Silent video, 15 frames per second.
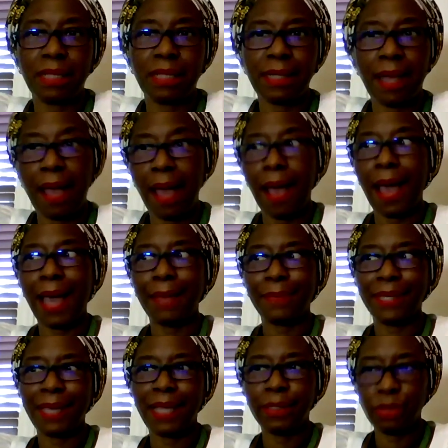that I
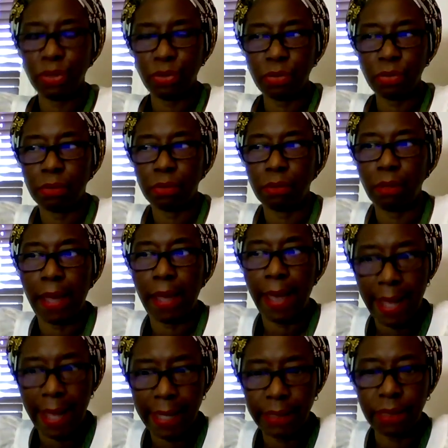began to do
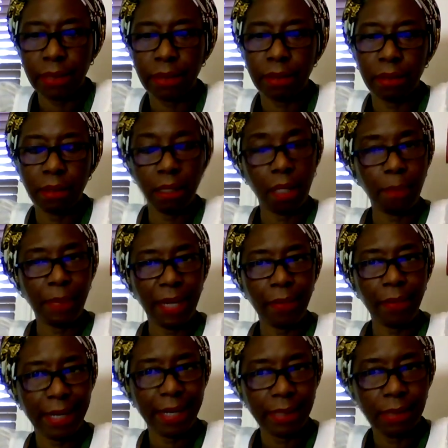as a
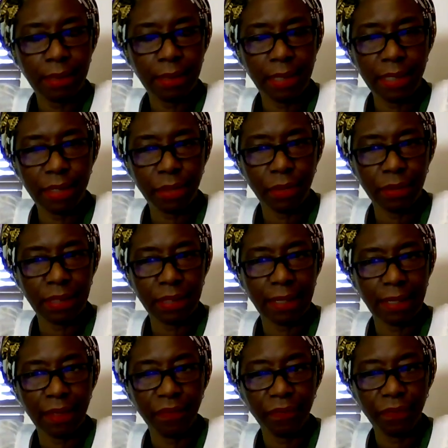playwright later on in
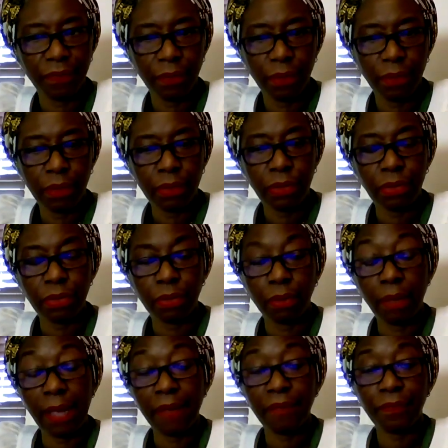life. You
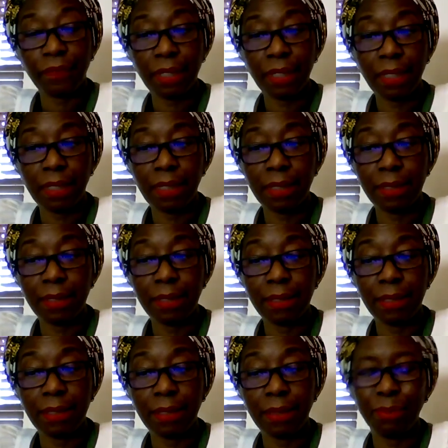know,
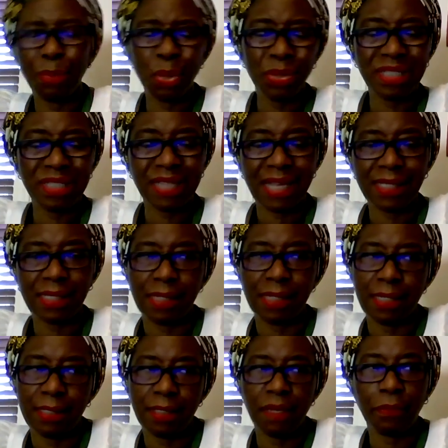most
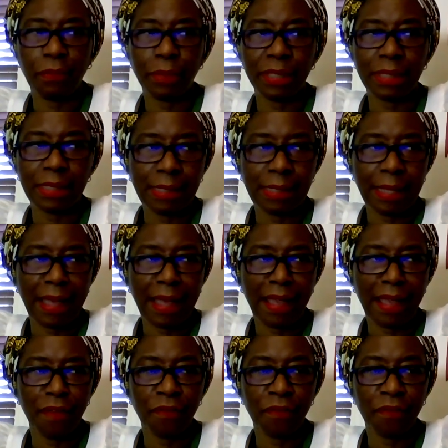Saturdays, if we didn't
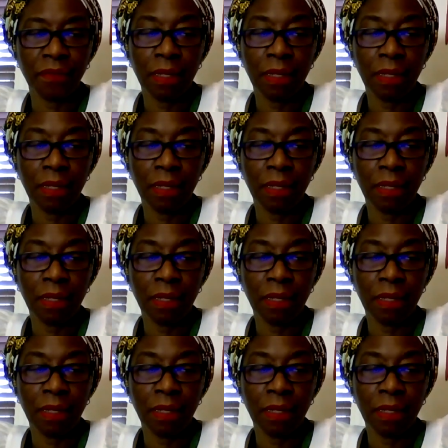have